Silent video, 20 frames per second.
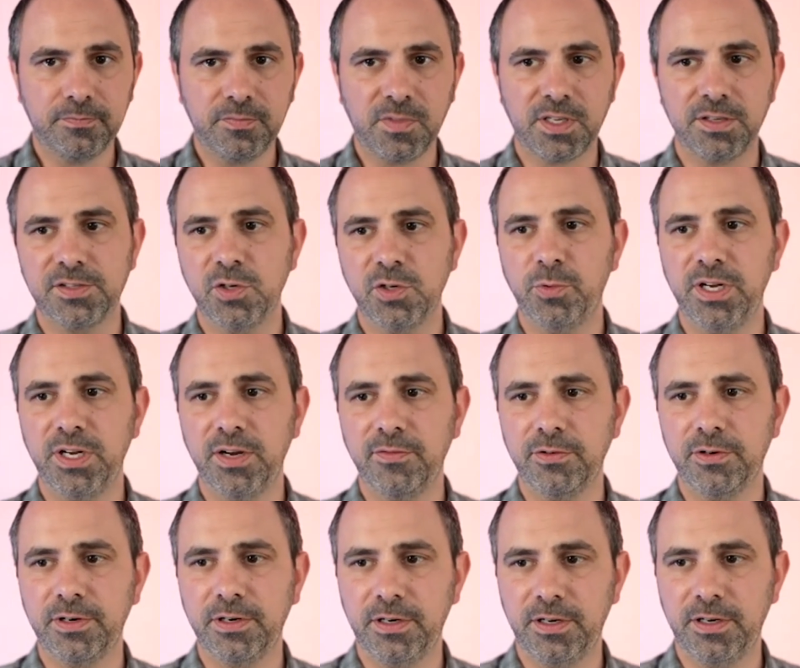So
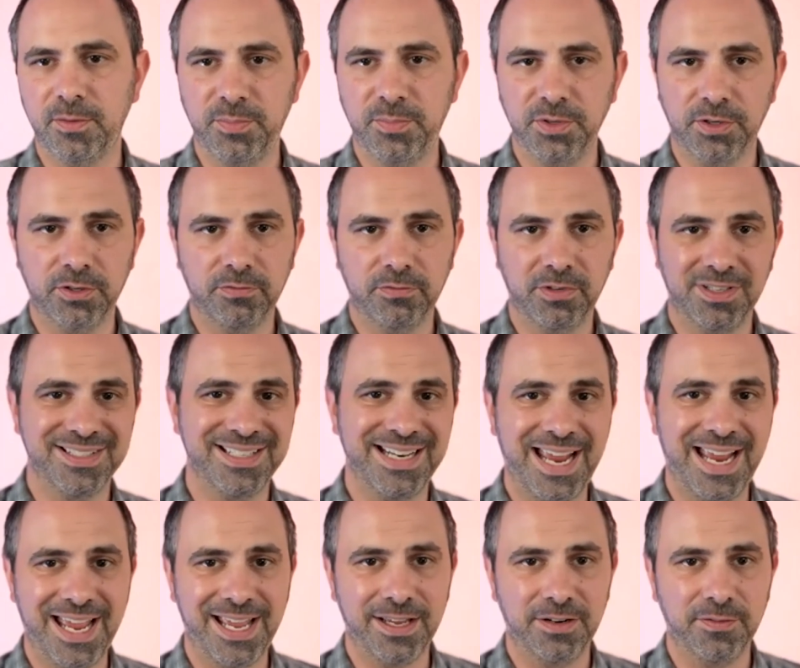whenever a builder runs an
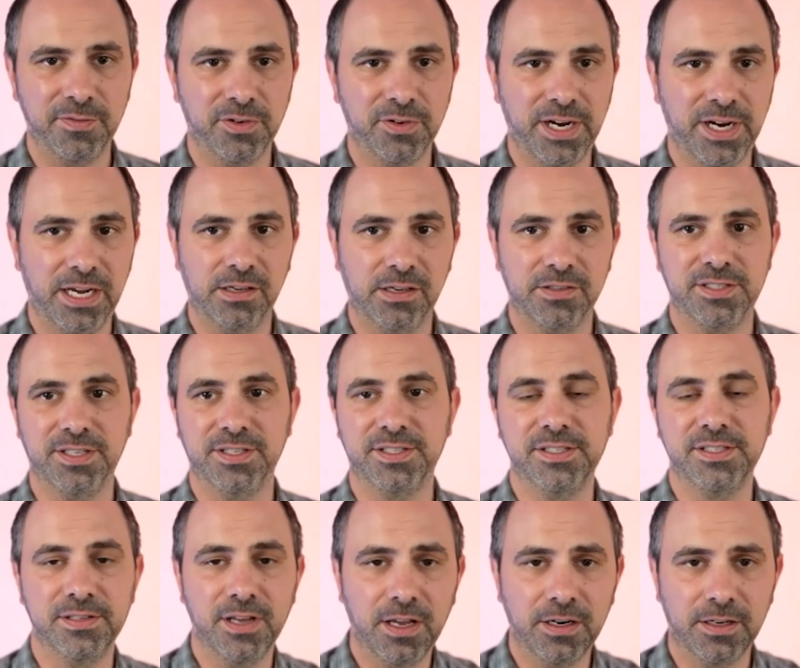ad for a house that's
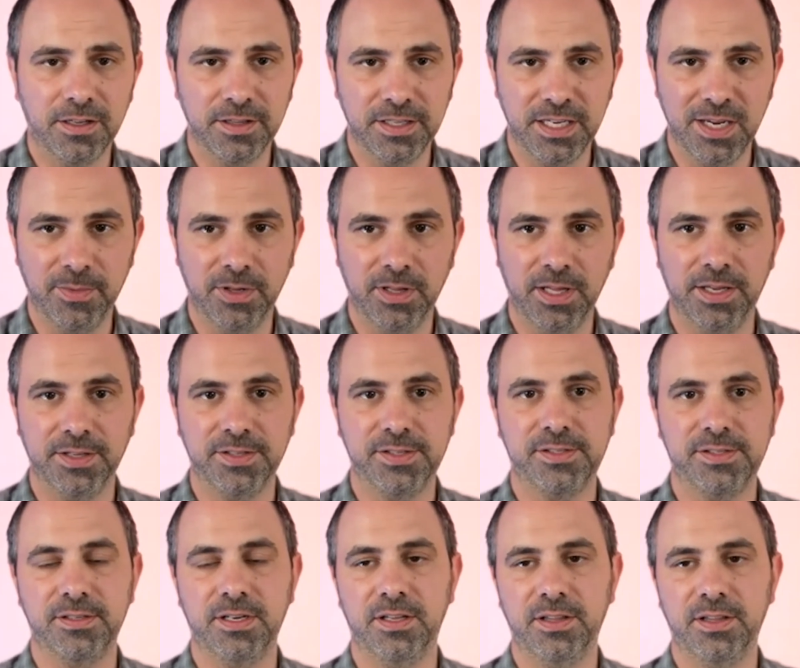not on the
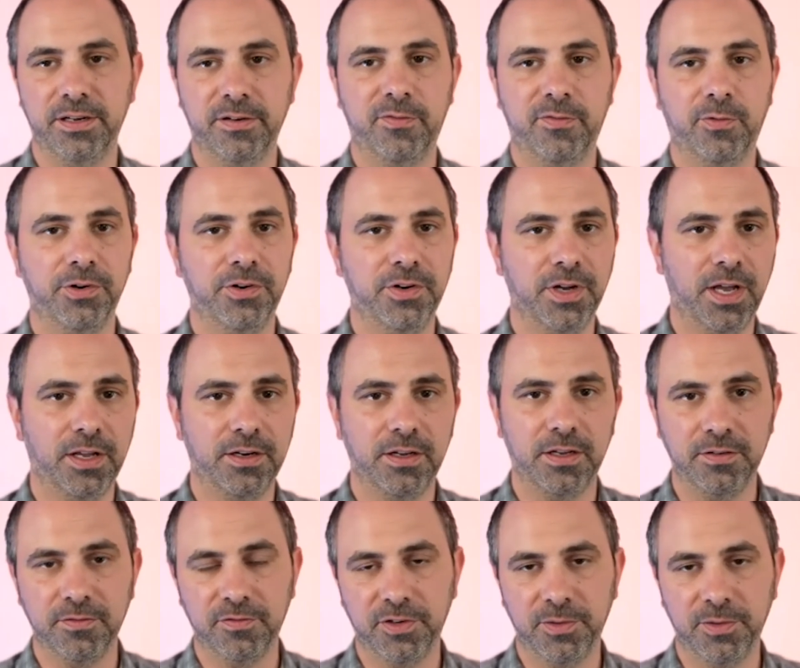MLS and therefore not
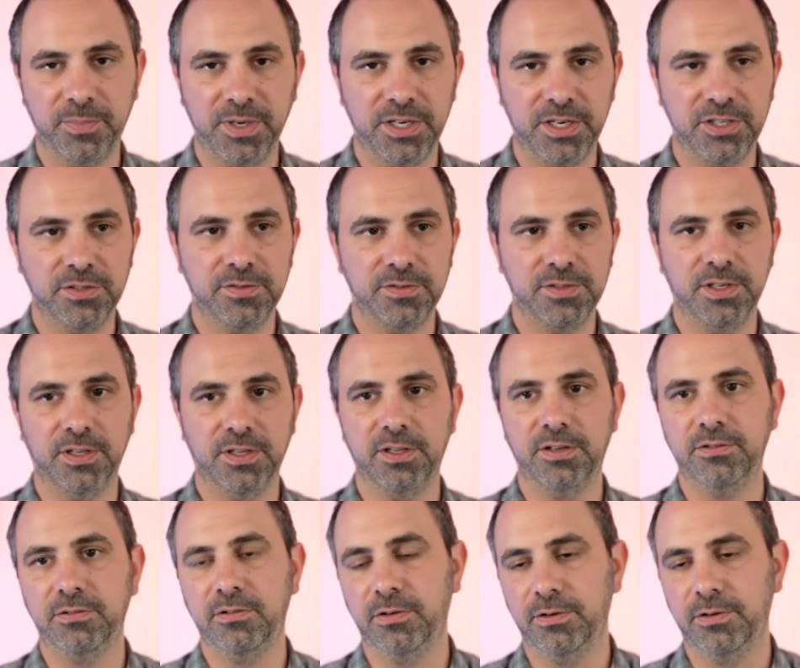on front page of
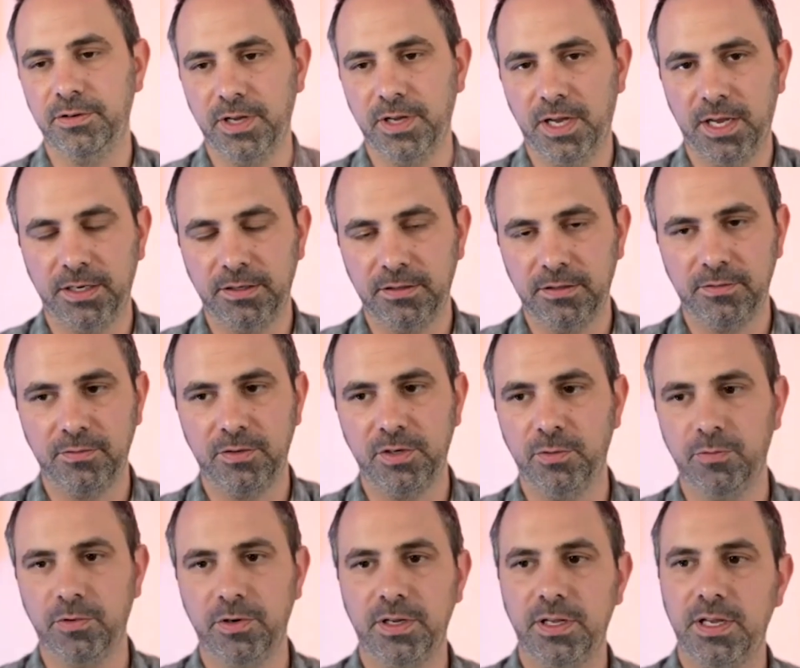Zillow or not,
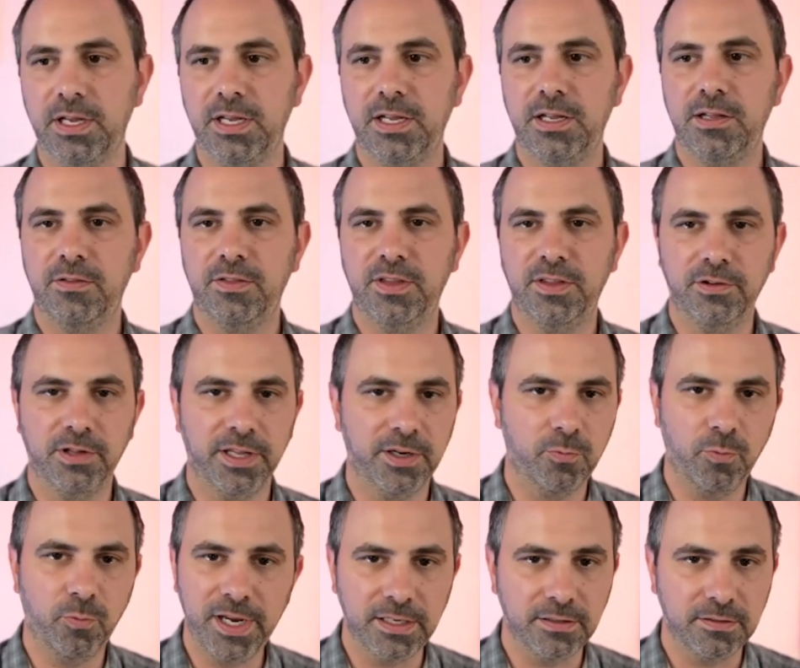then they're
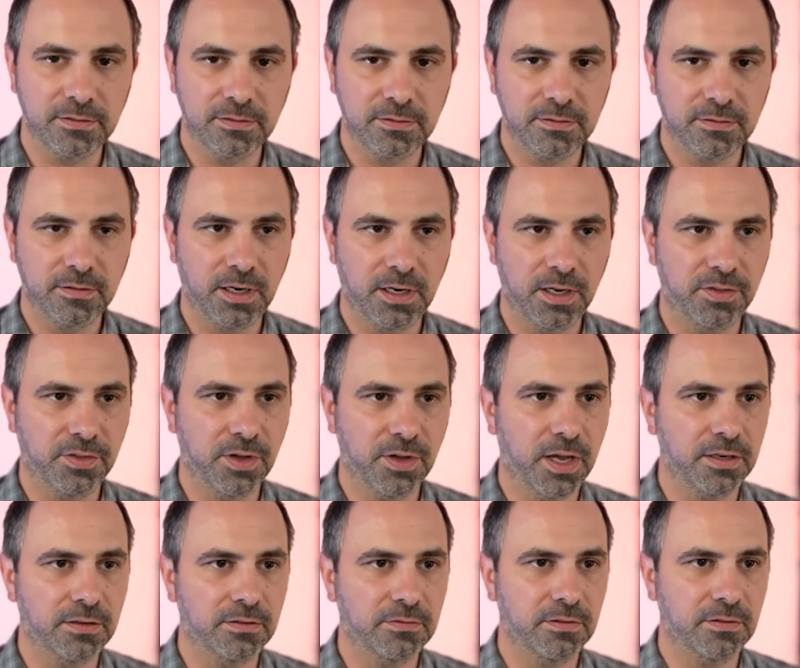like, wait, I
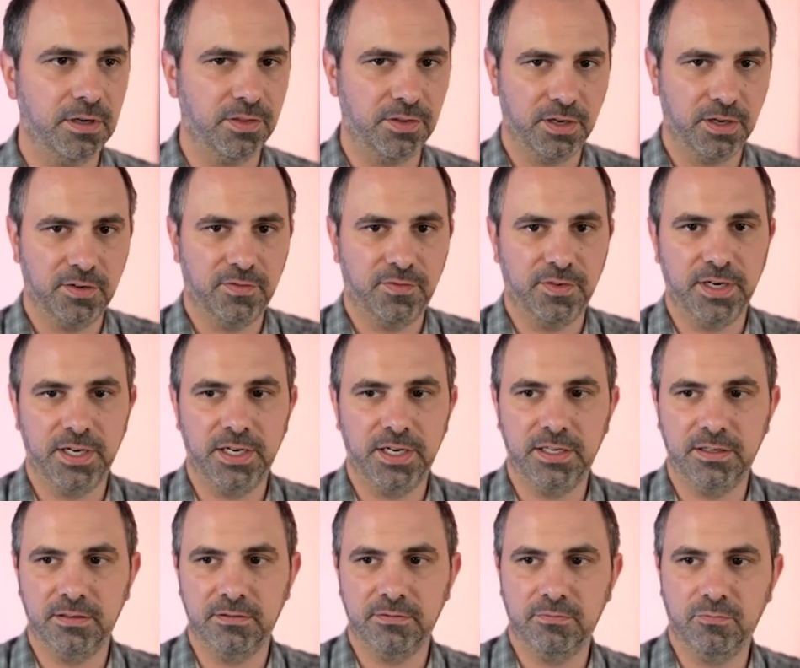thought if
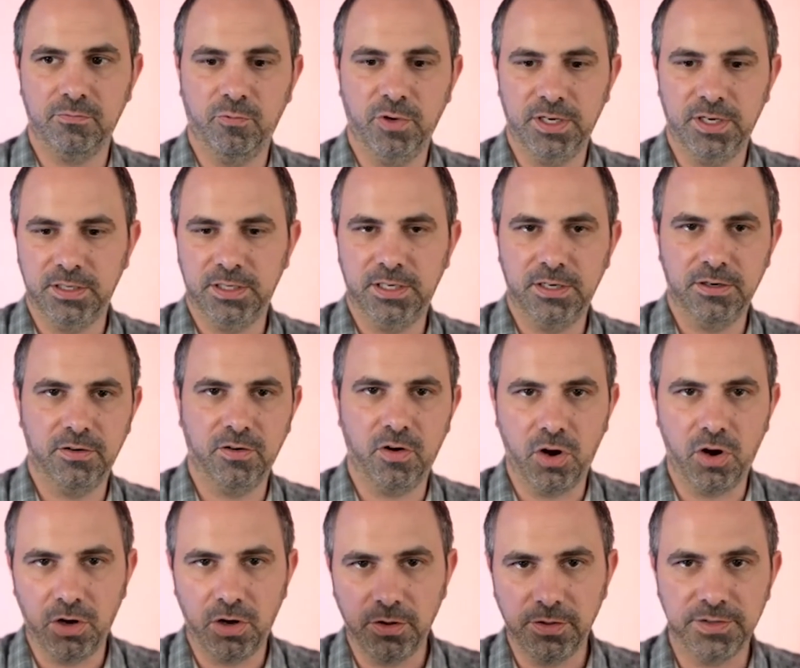I went here,
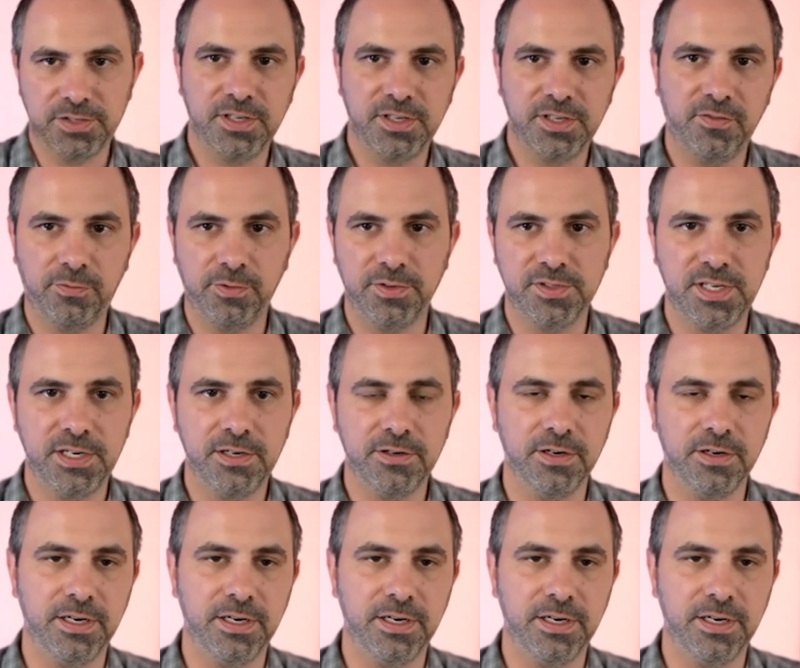all the stuff was here.